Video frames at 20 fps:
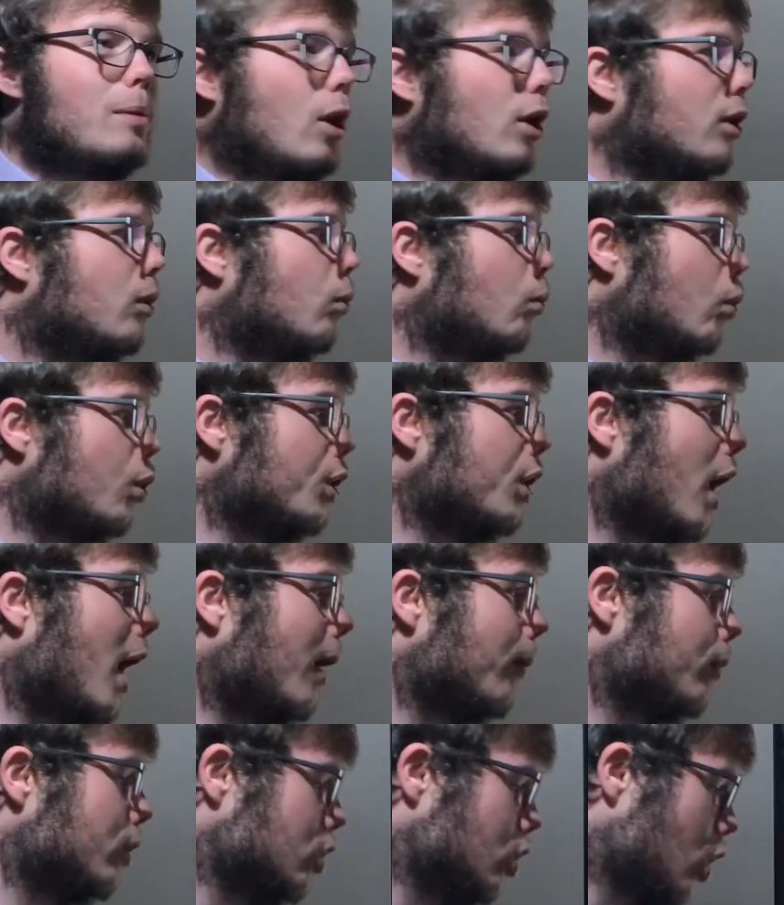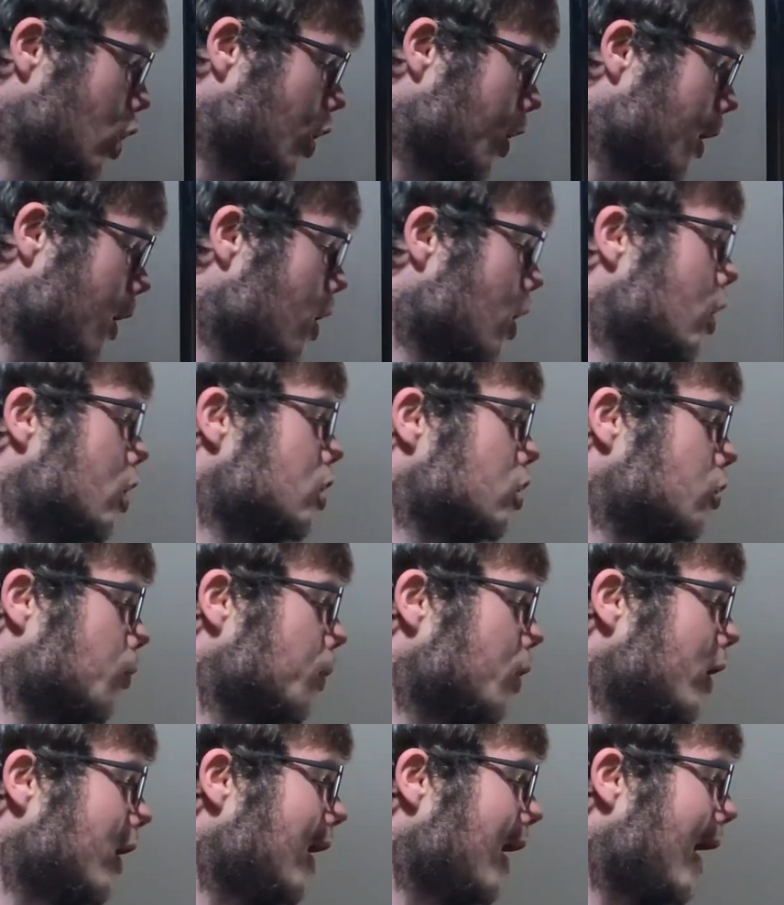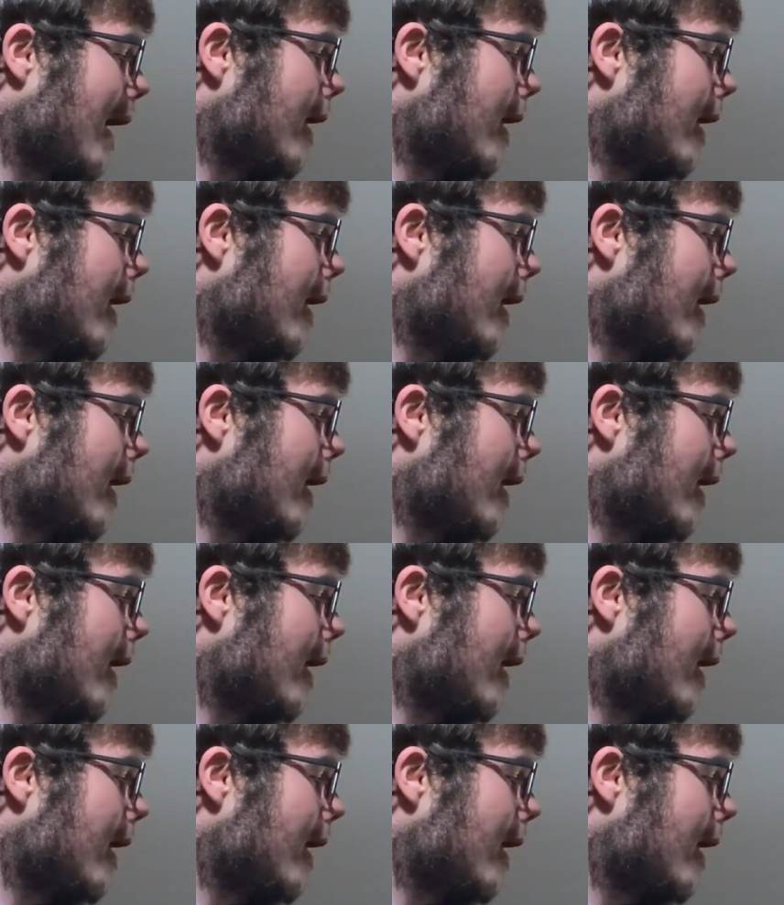Martin would not return. So we're looking